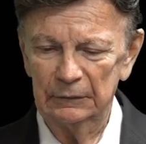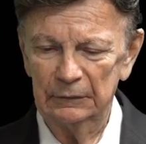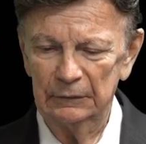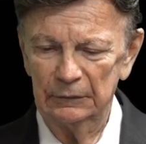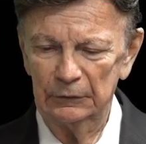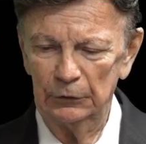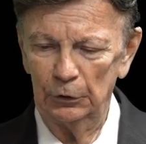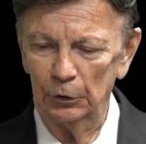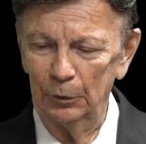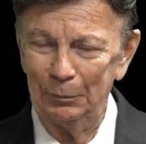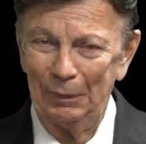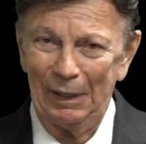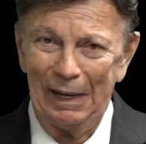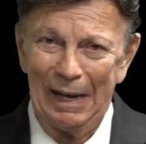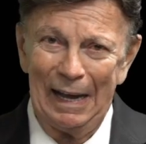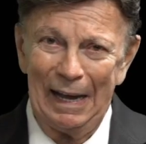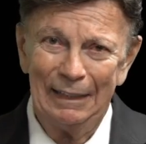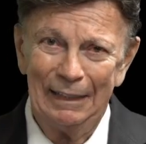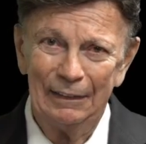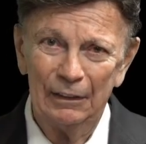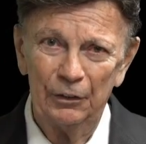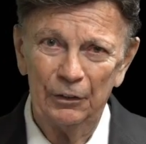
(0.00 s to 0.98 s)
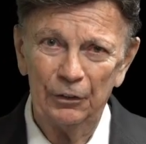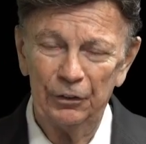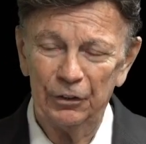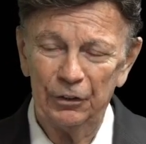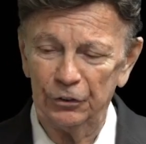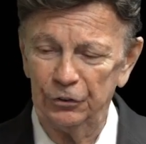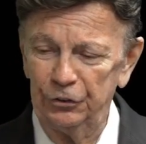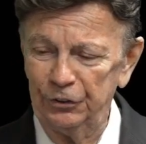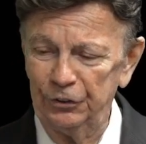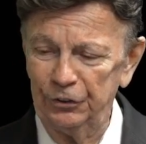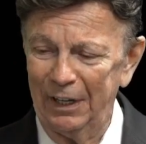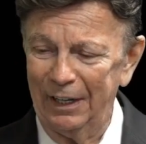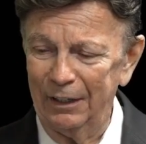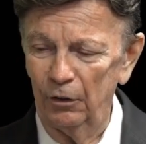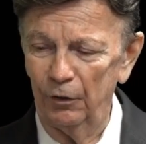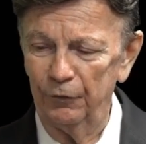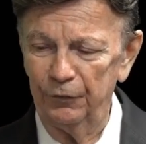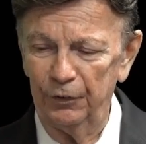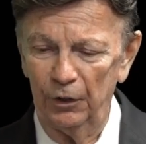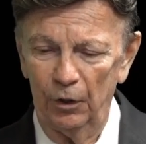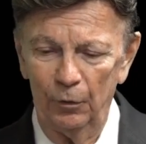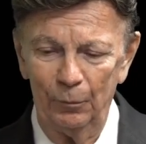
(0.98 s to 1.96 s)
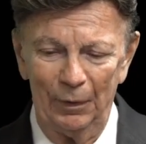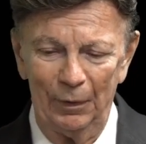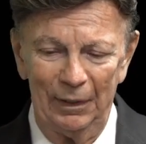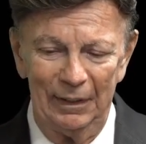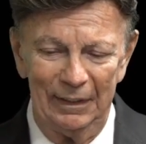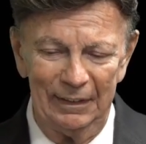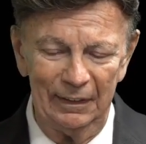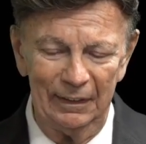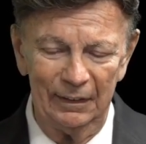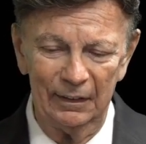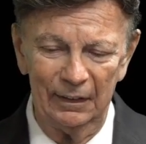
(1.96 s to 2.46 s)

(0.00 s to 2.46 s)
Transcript: You'll abide under the shadow of the Almighty.